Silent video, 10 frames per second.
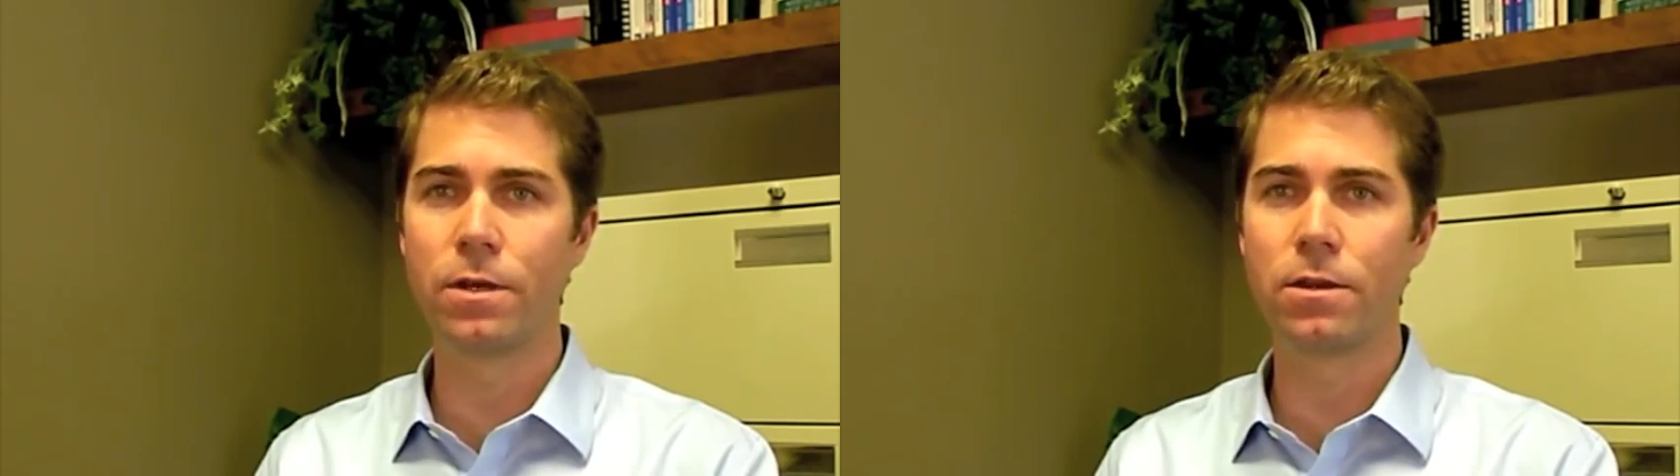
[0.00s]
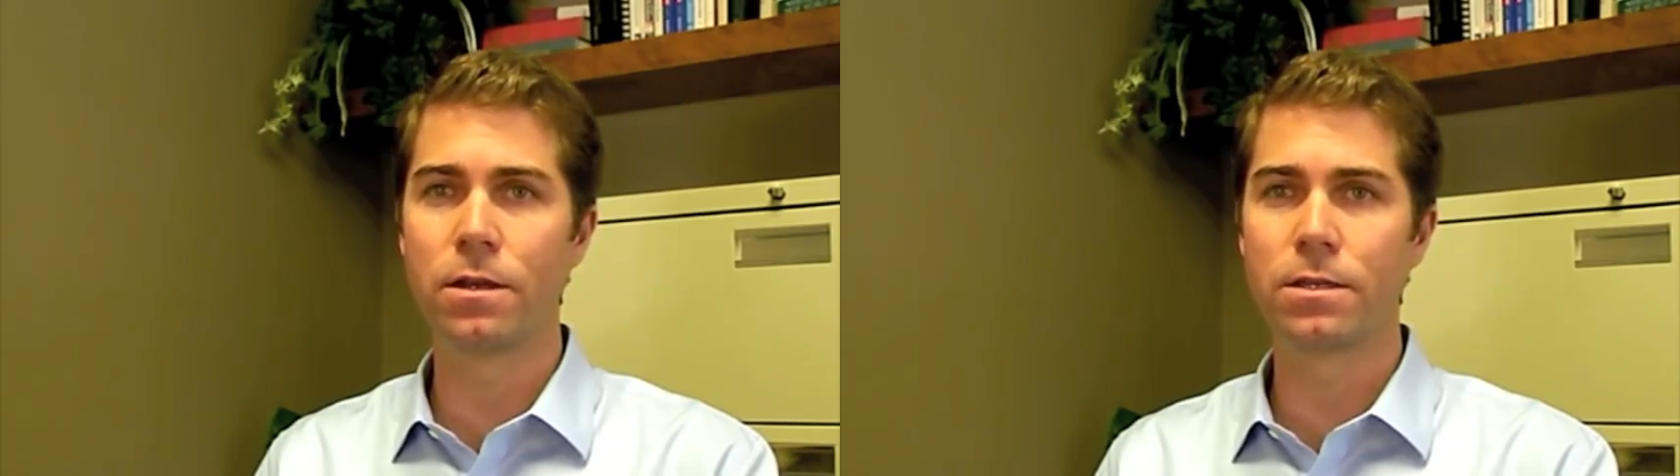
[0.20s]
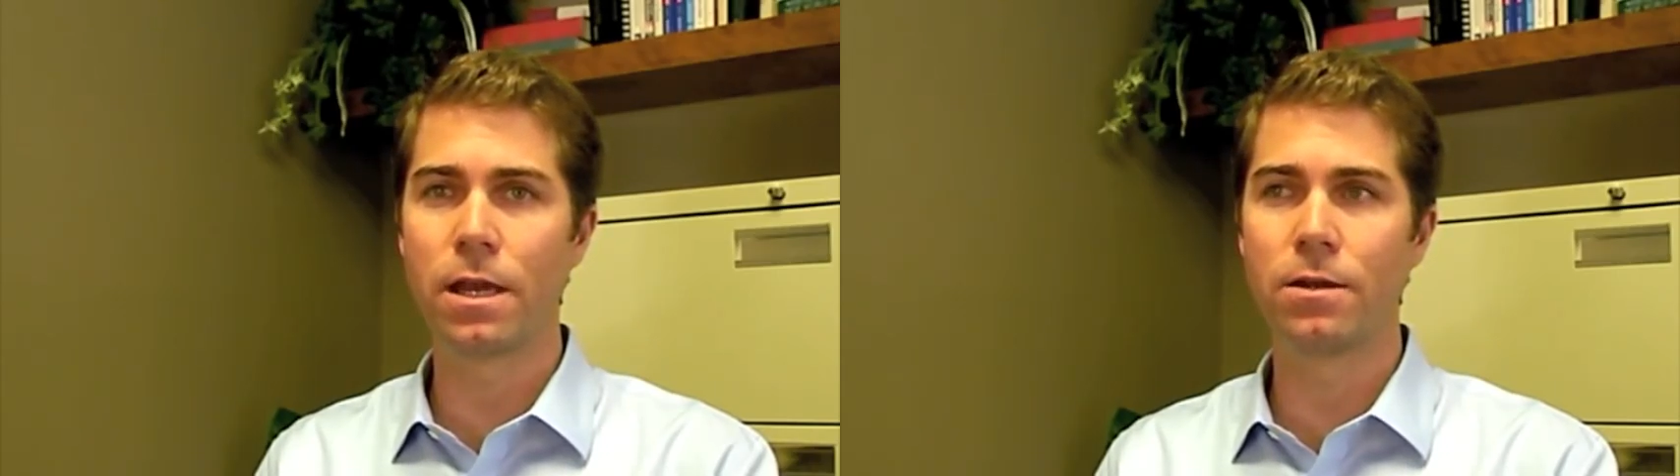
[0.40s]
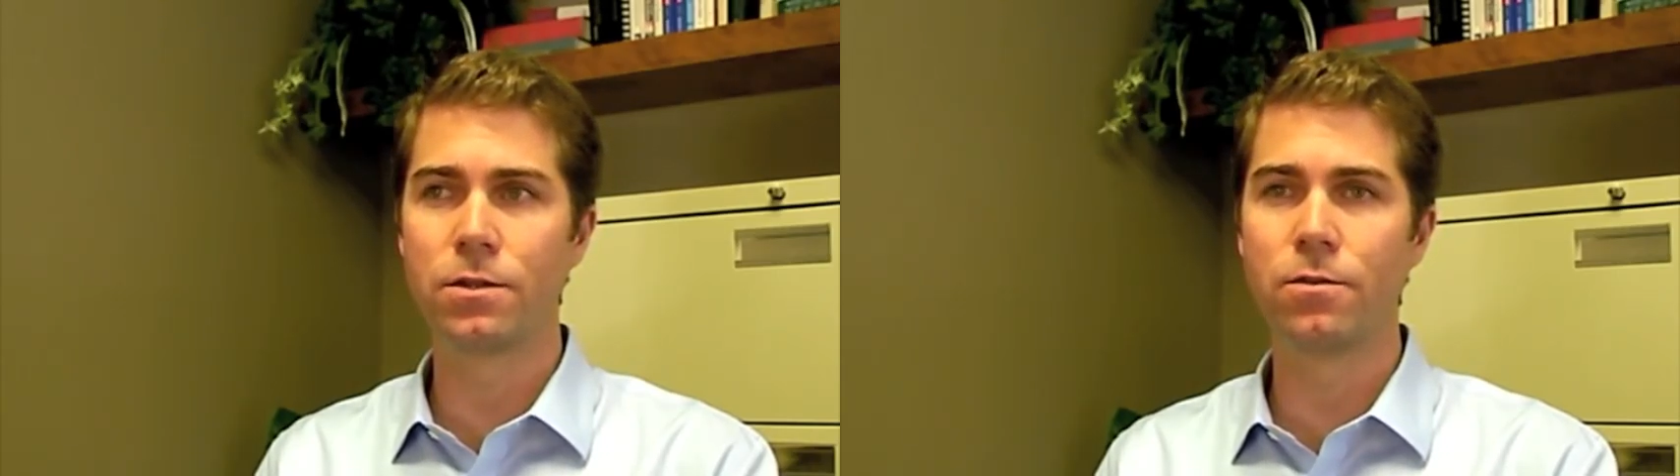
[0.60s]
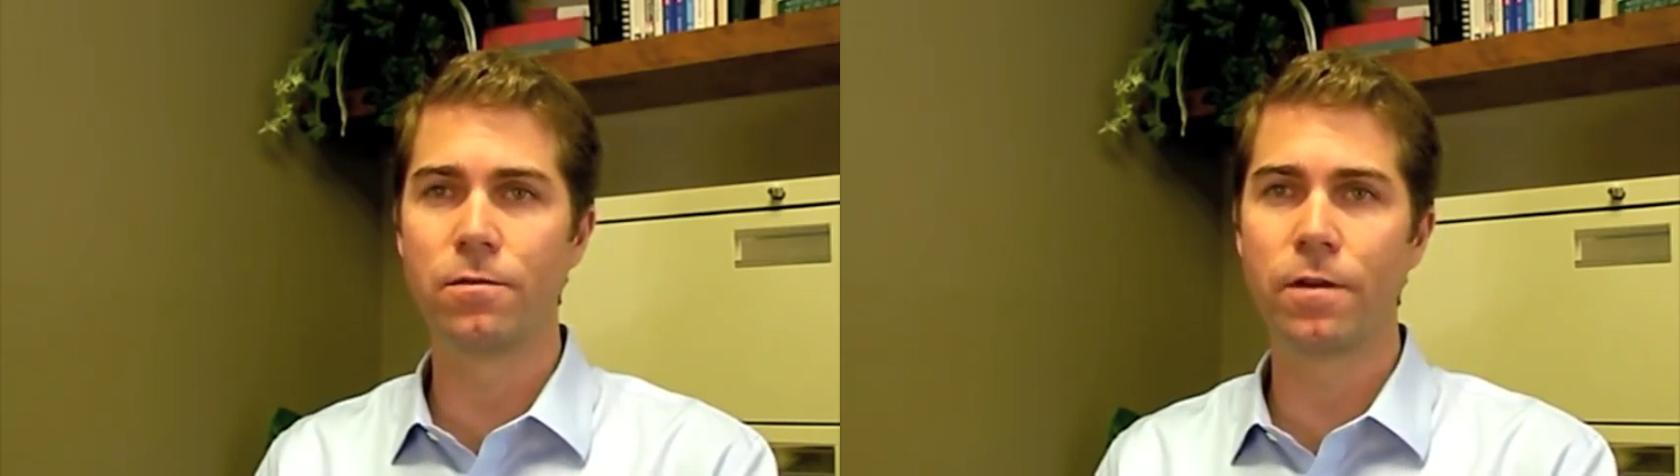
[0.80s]
when you get down
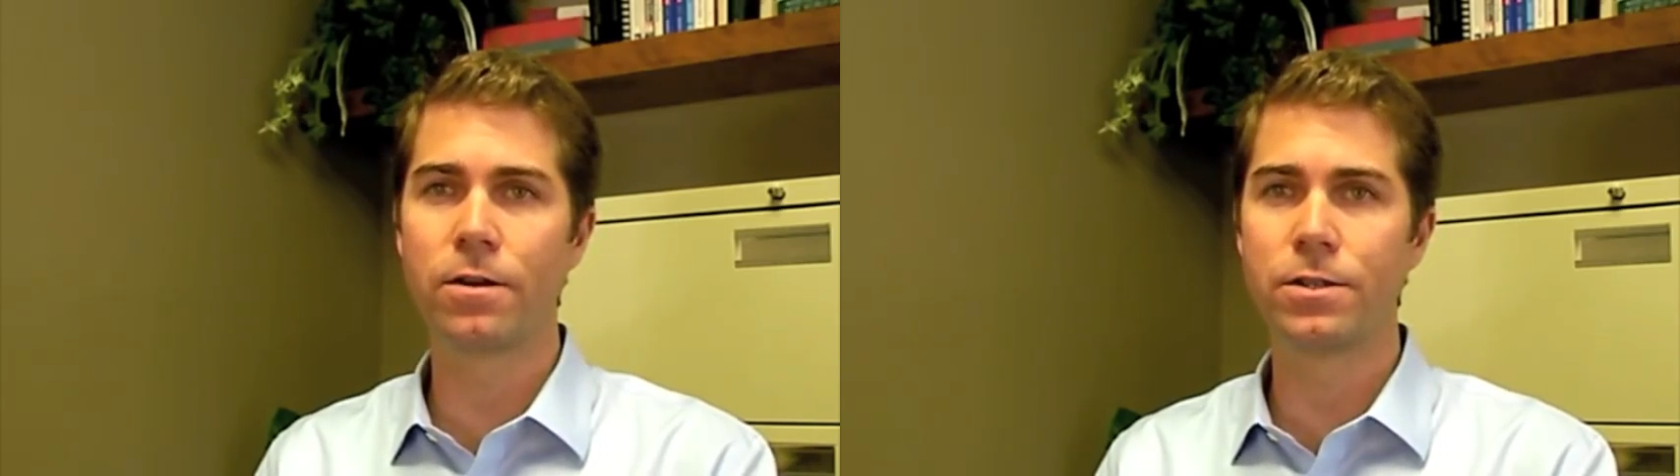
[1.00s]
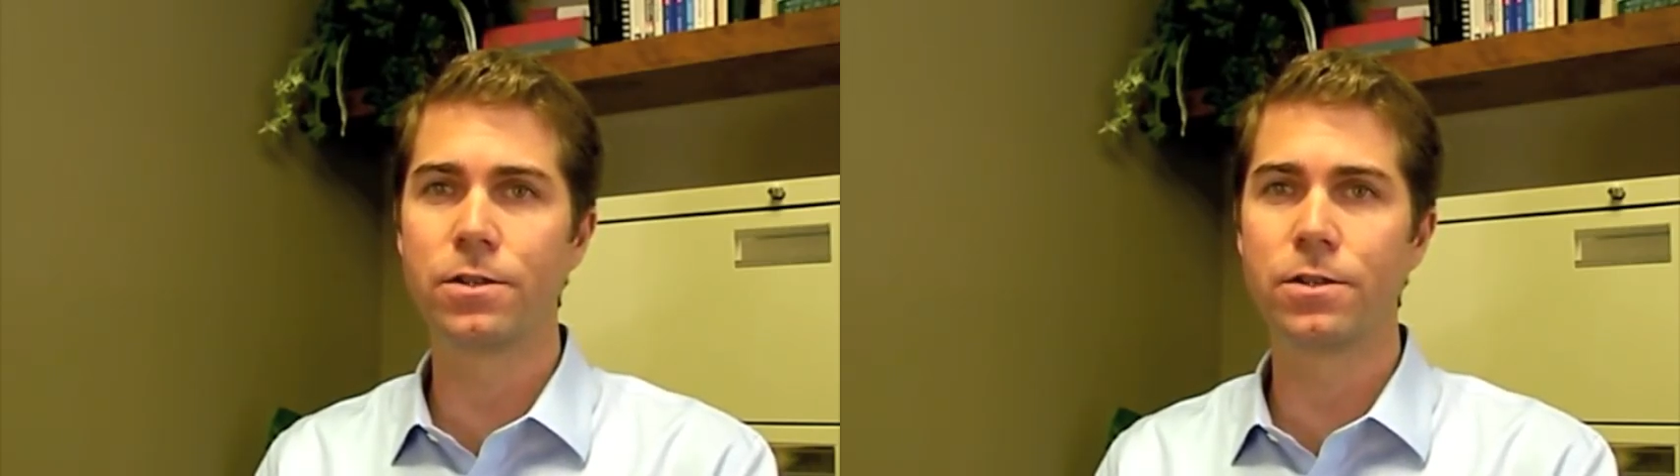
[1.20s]
to a very